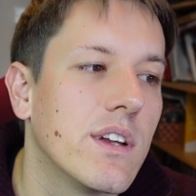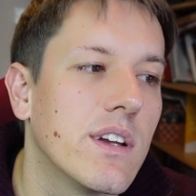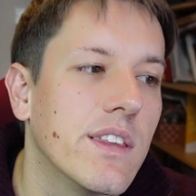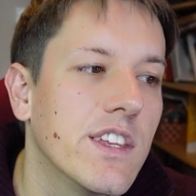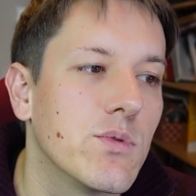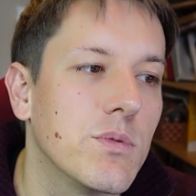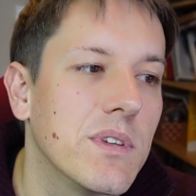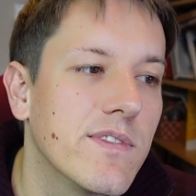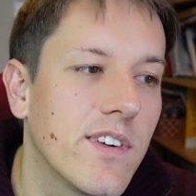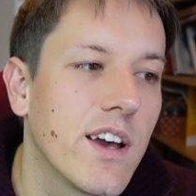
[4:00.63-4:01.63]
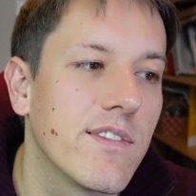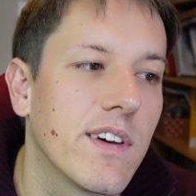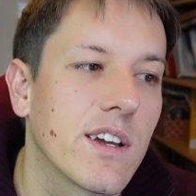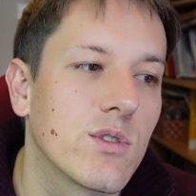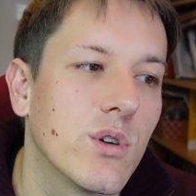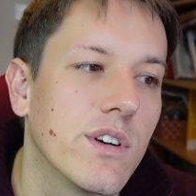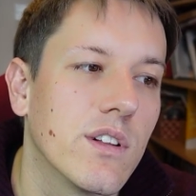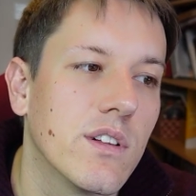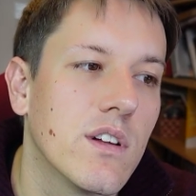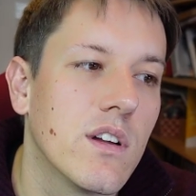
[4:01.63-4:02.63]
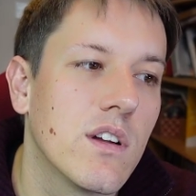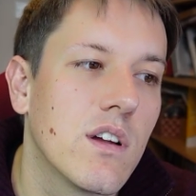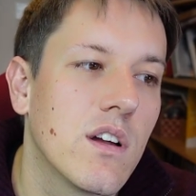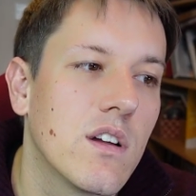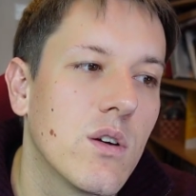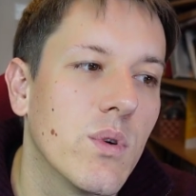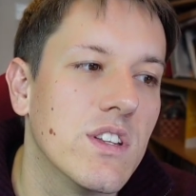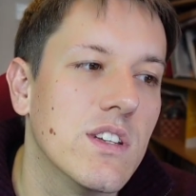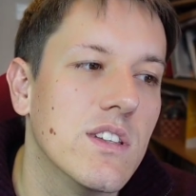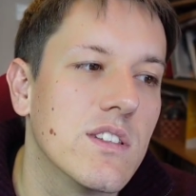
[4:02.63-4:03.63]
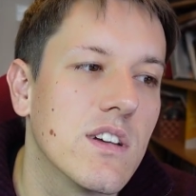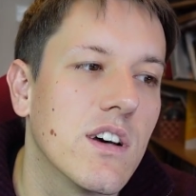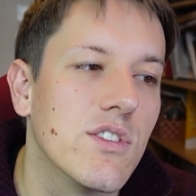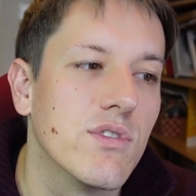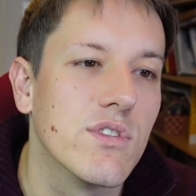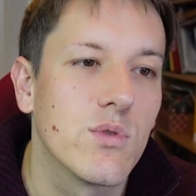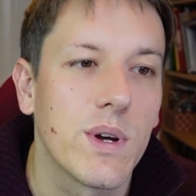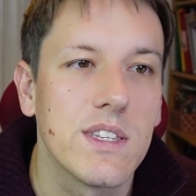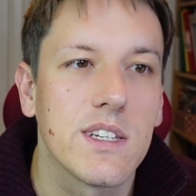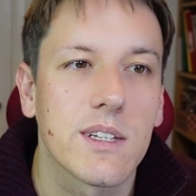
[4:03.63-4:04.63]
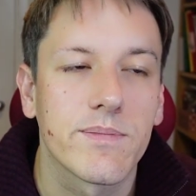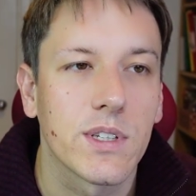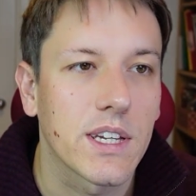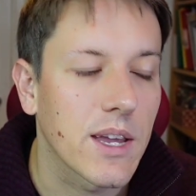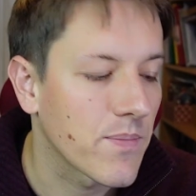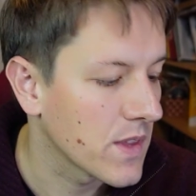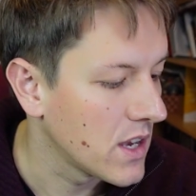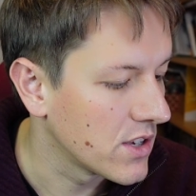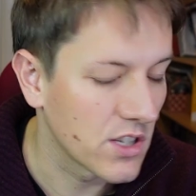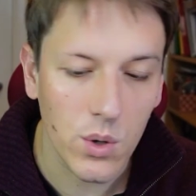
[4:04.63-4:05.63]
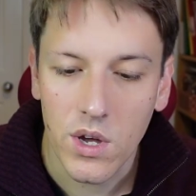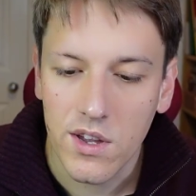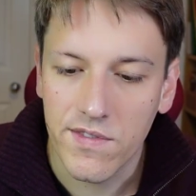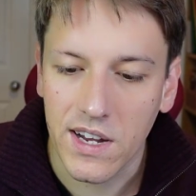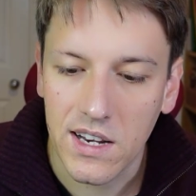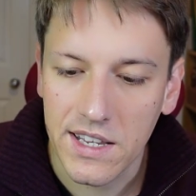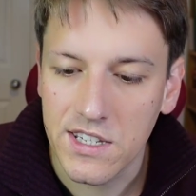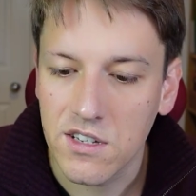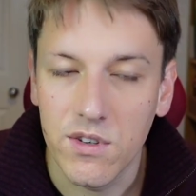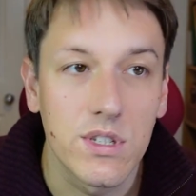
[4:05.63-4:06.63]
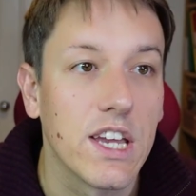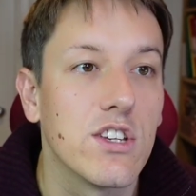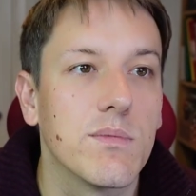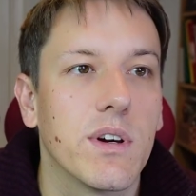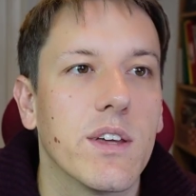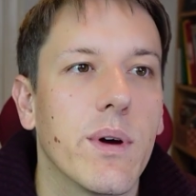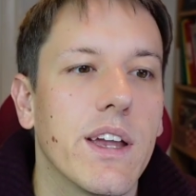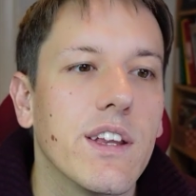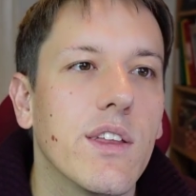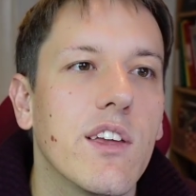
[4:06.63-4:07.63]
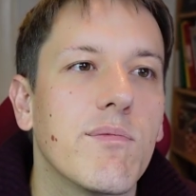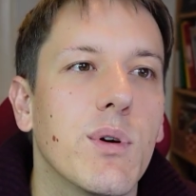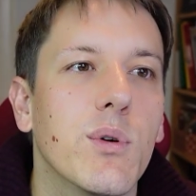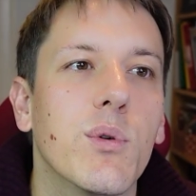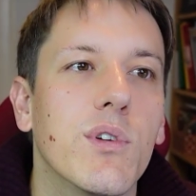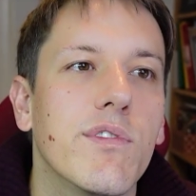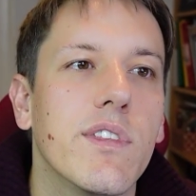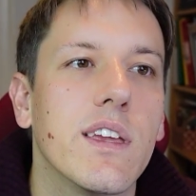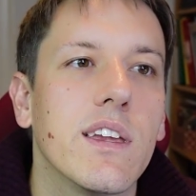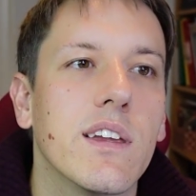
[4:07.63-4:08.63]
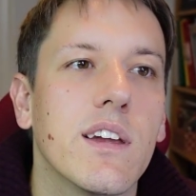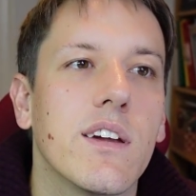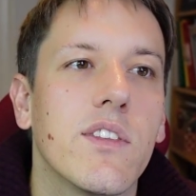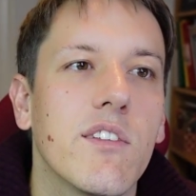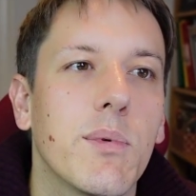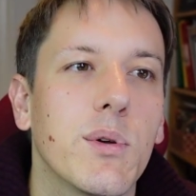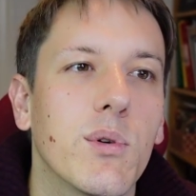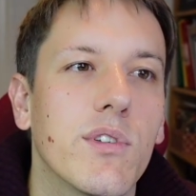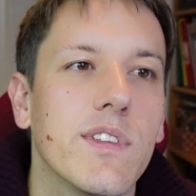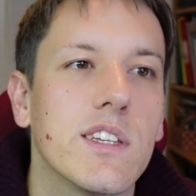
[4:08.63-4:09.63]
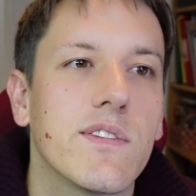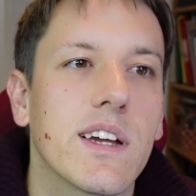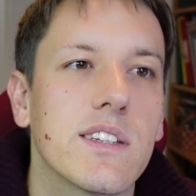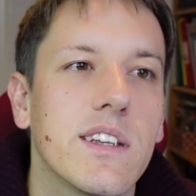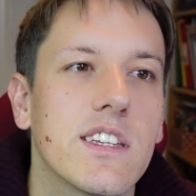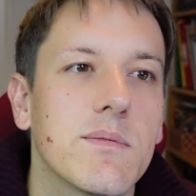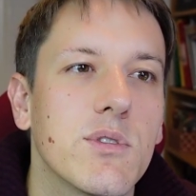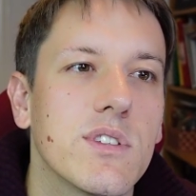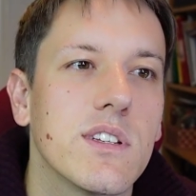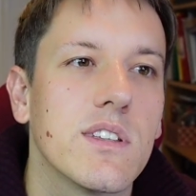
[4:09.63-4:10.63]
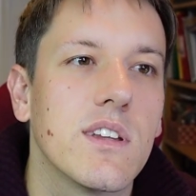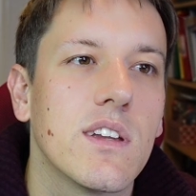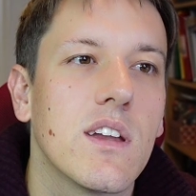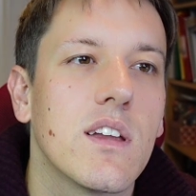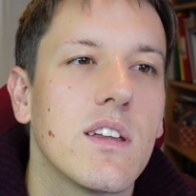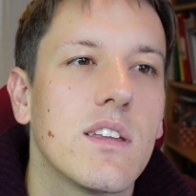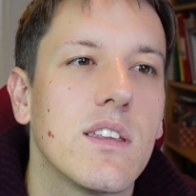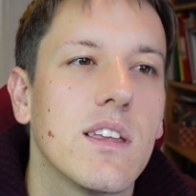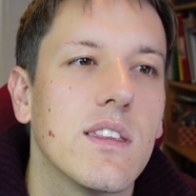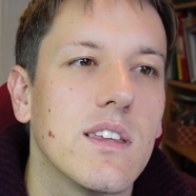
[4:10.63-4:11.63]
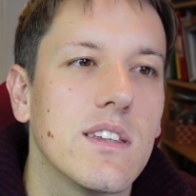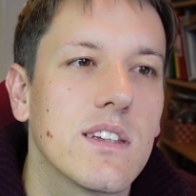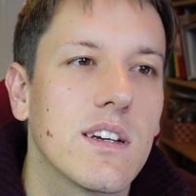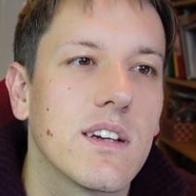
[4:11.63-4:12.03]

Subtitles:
and this would be 5 factorial, which is 120. Okay. So for clearness of notation, by the way, you know, they've put all of these flexadecimals in these